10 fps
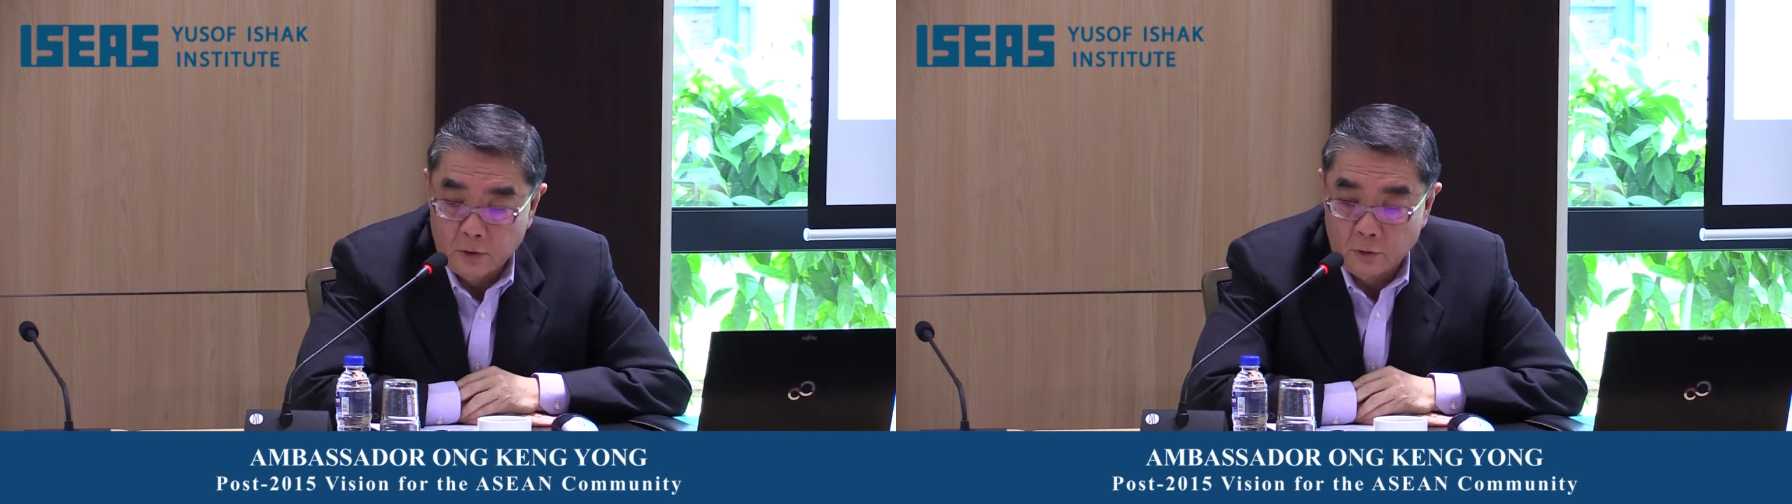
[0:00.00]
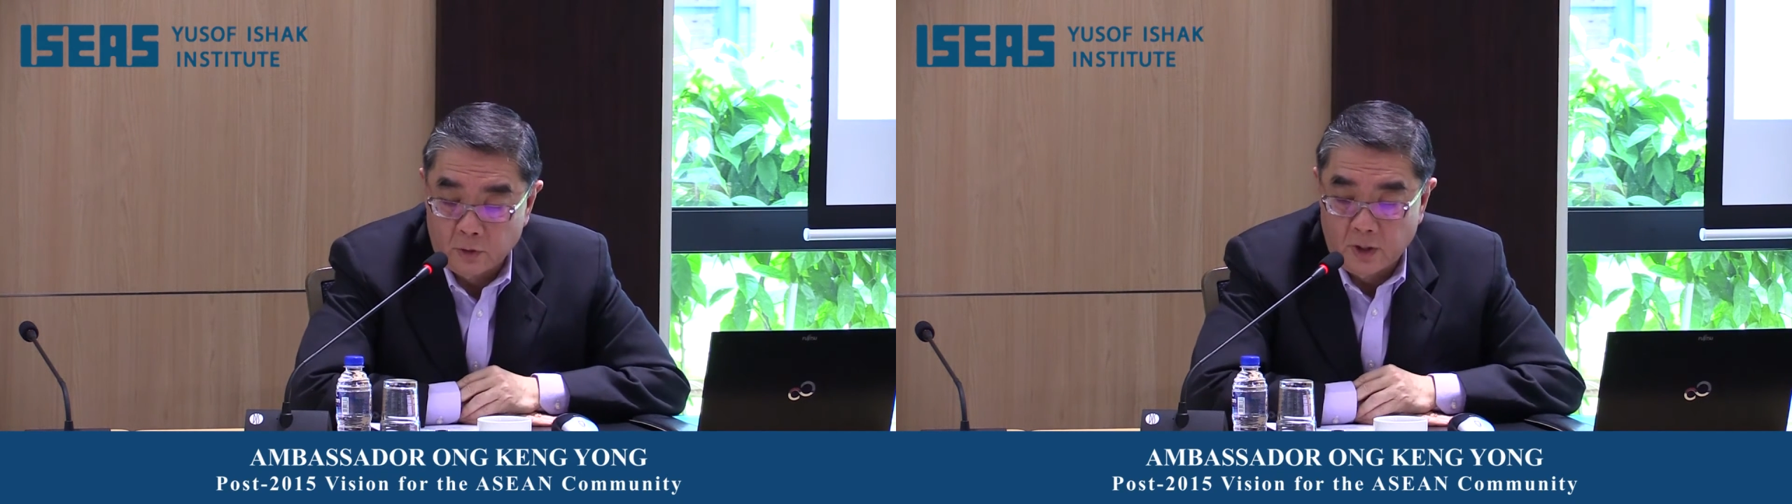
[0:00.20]

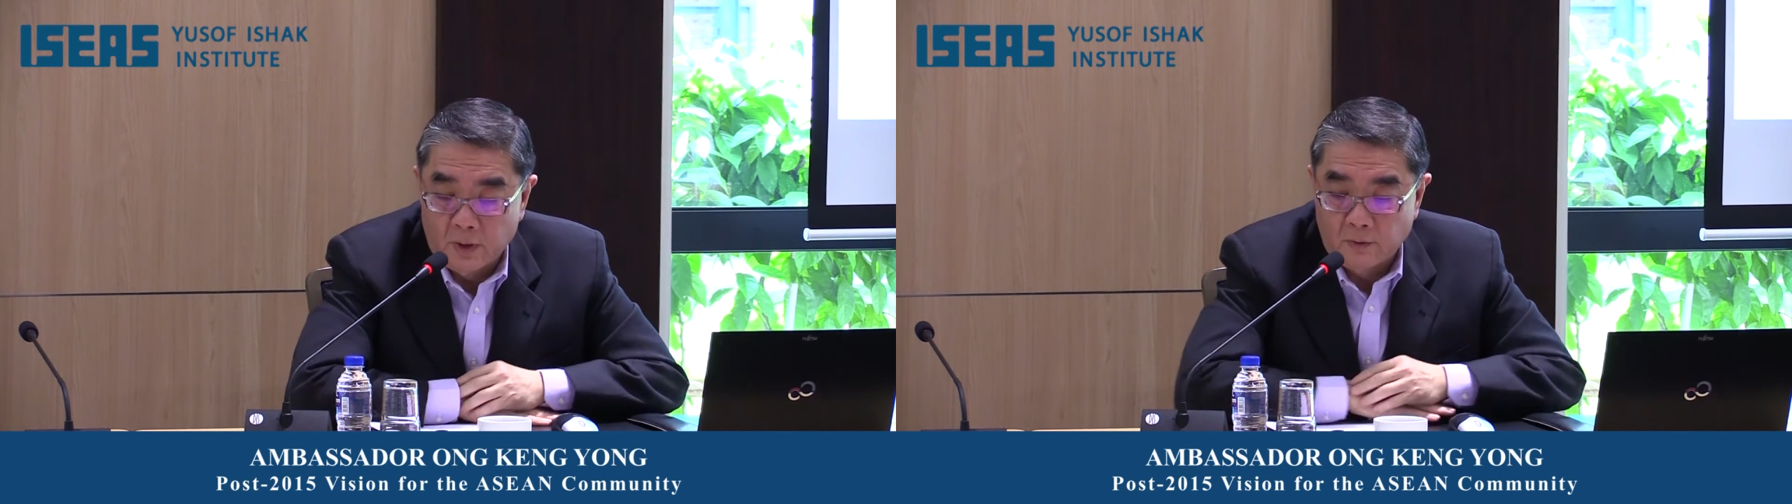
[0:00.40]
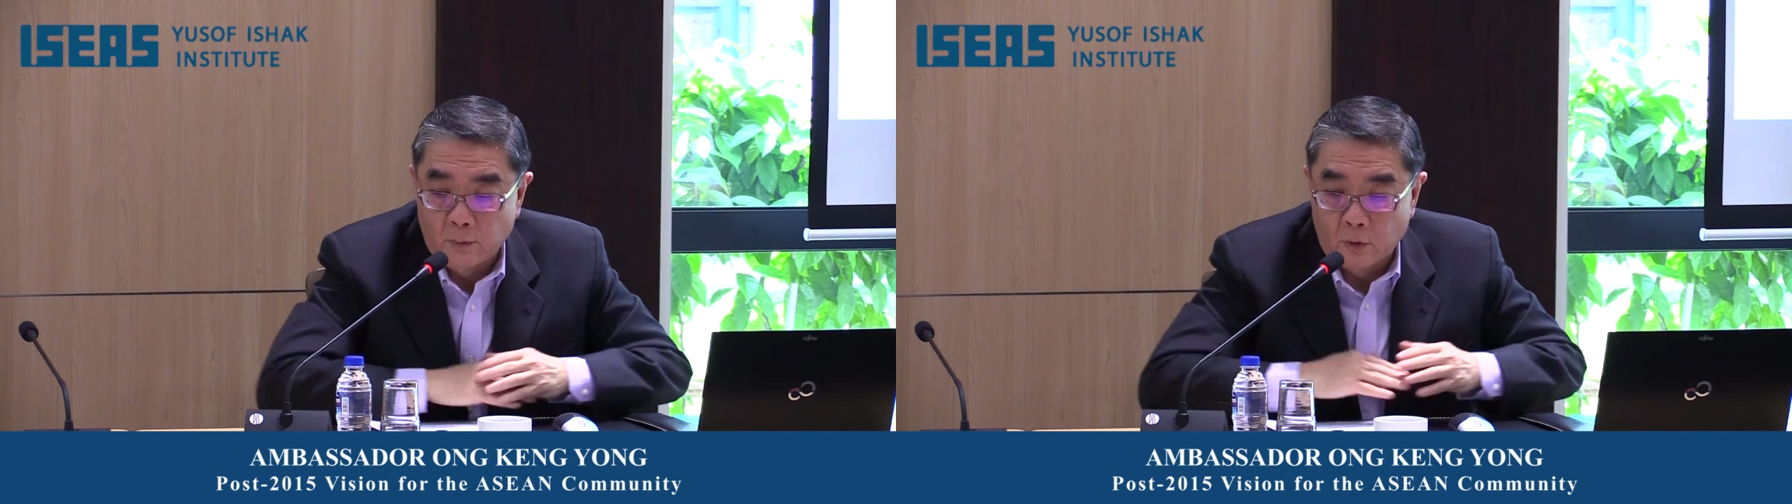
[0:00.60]
to keep
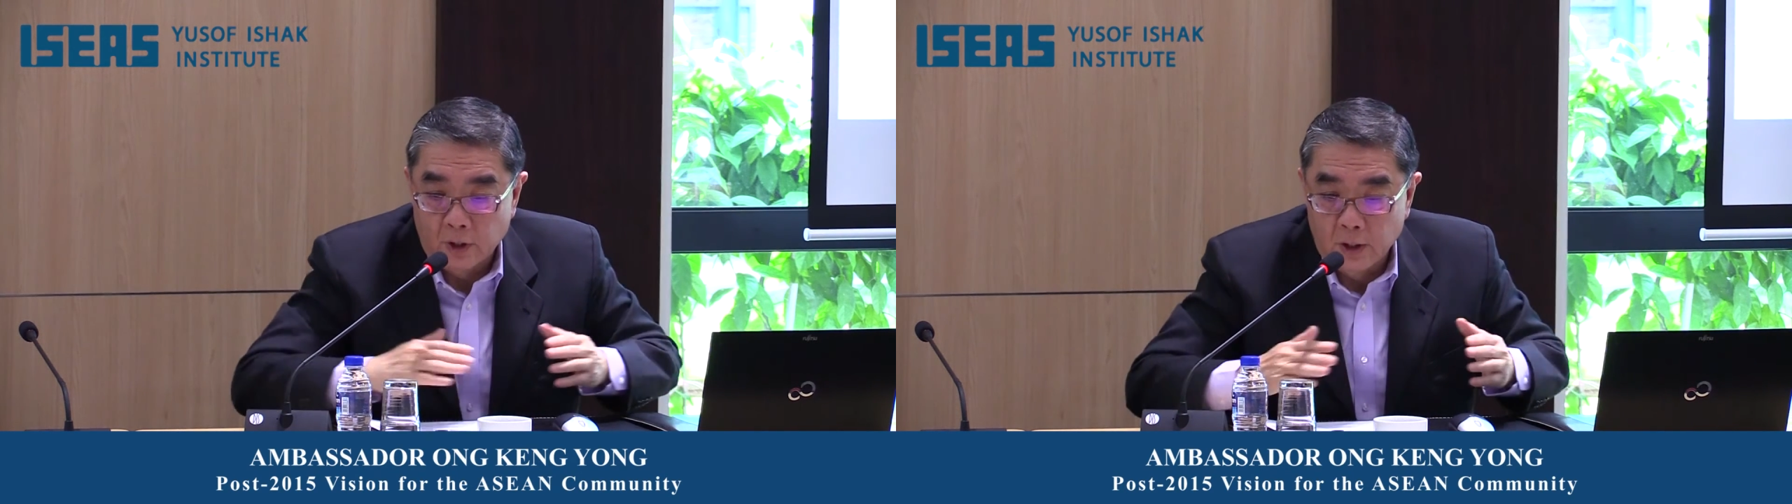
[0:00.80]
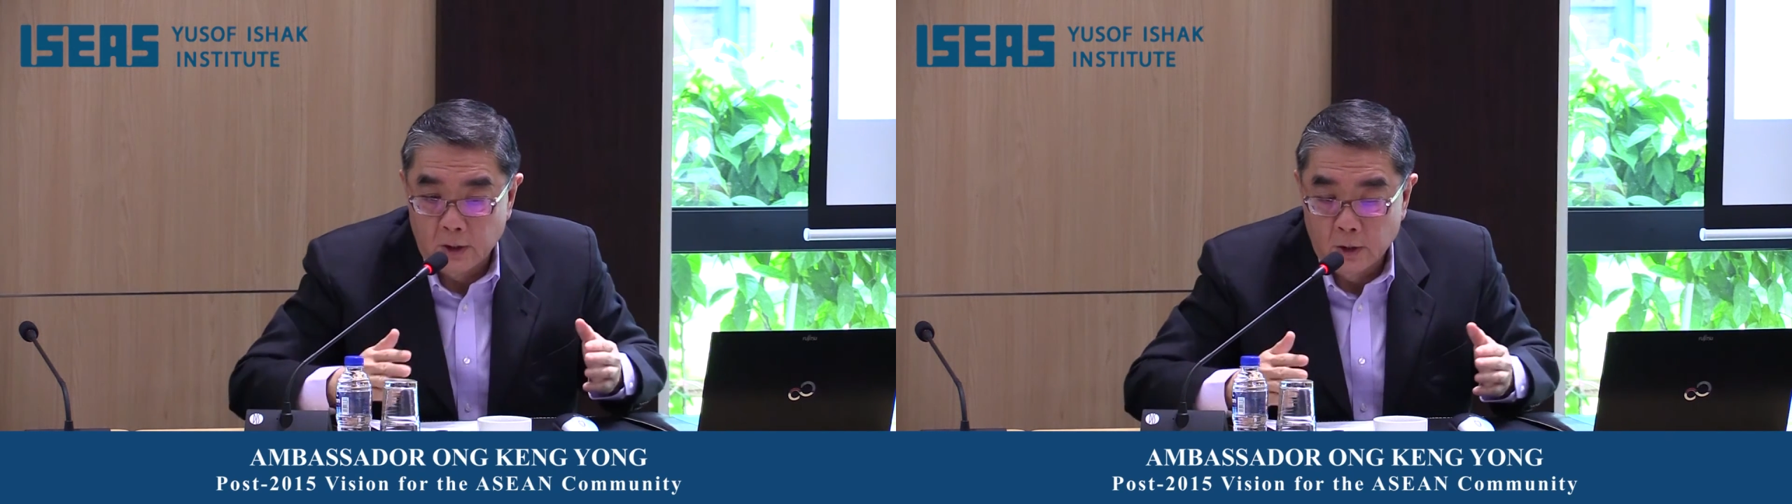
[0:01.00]

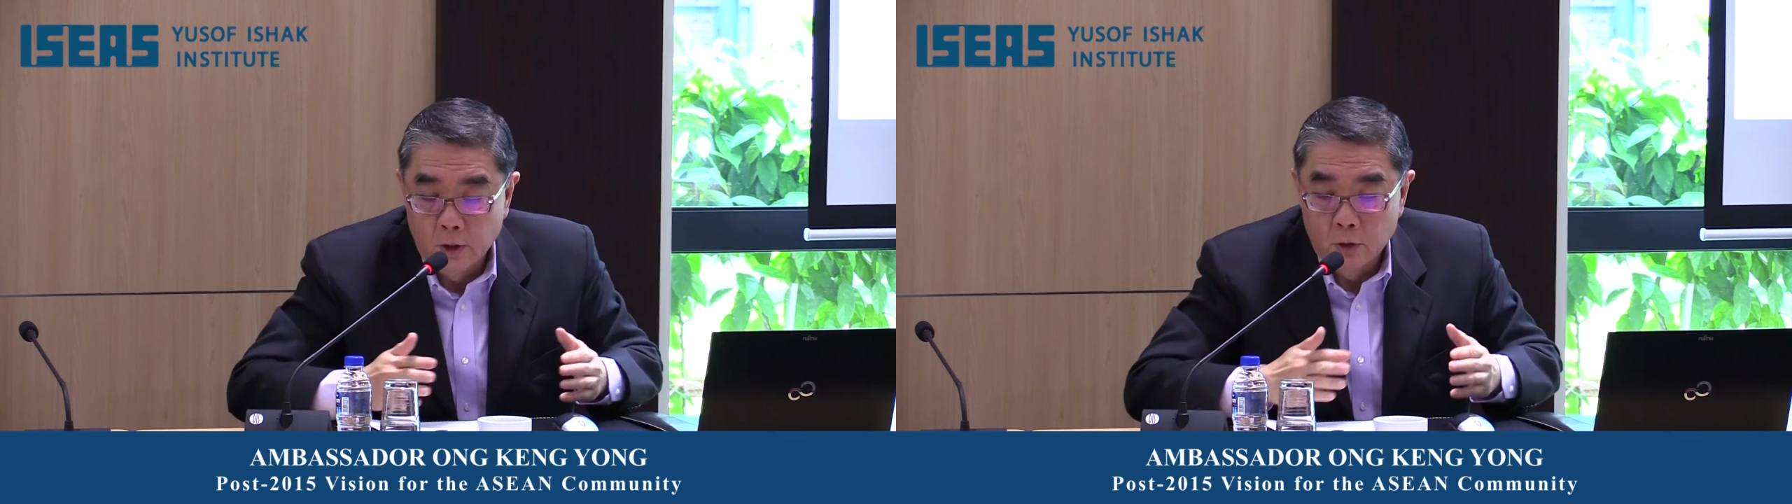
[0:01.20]
everybody